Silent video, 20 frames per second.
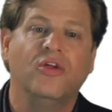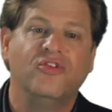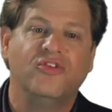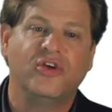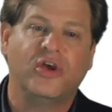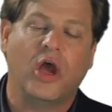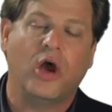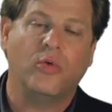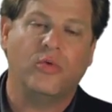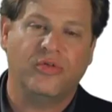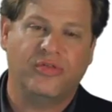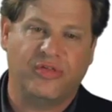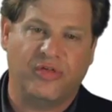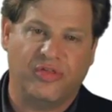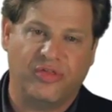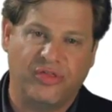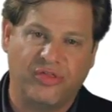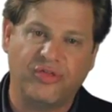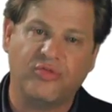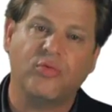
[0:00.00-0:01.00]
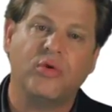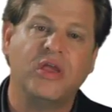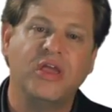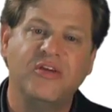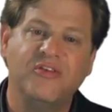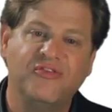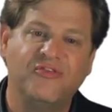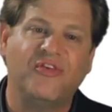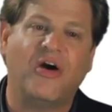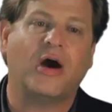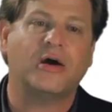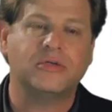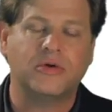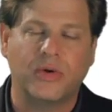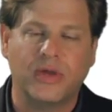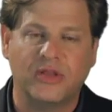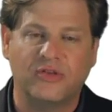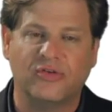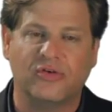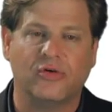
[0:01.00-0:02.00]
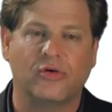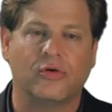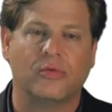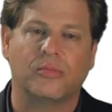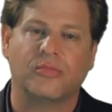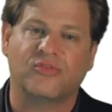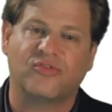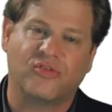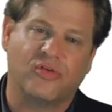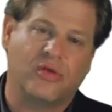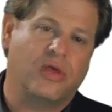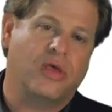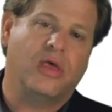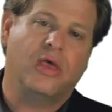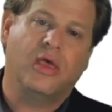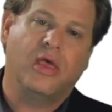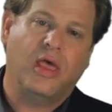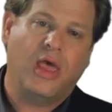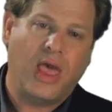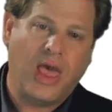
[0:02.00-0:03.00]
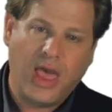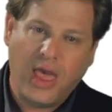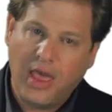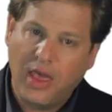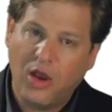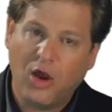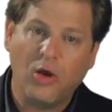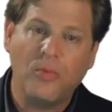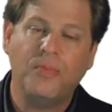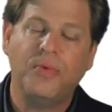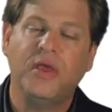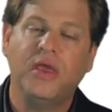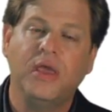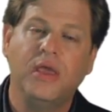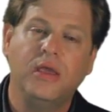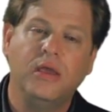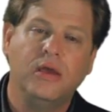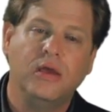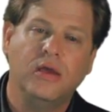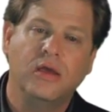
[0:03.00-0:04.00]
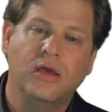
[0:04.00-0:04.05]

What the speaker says: to go with the 3 following terms: AARP,